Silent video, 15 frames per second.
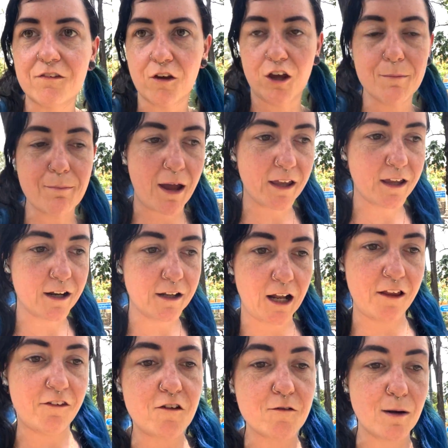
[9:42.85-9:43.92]
So you might get a
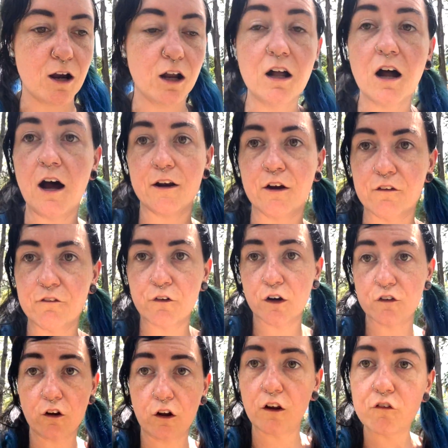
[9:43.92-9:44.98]
nice Americano for
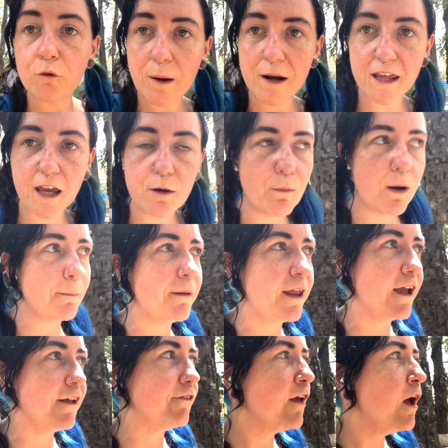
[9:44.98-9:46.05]
$1.20 in one
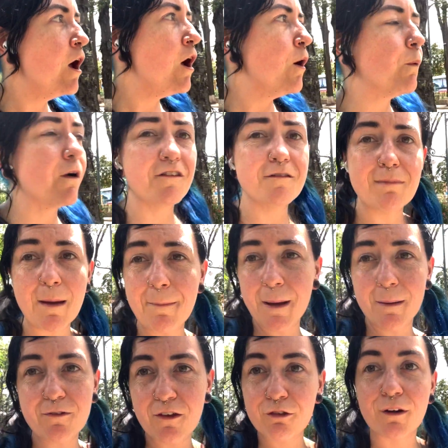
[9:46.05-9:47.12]
place, whereas it might be
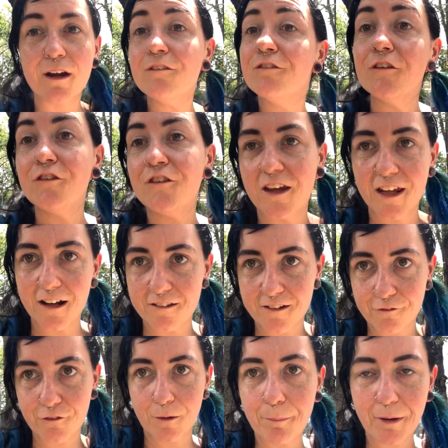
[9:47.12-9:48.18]
up to $3.50 in a
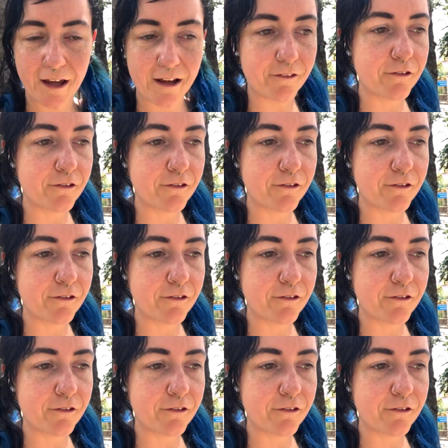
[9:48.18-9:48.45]
different place.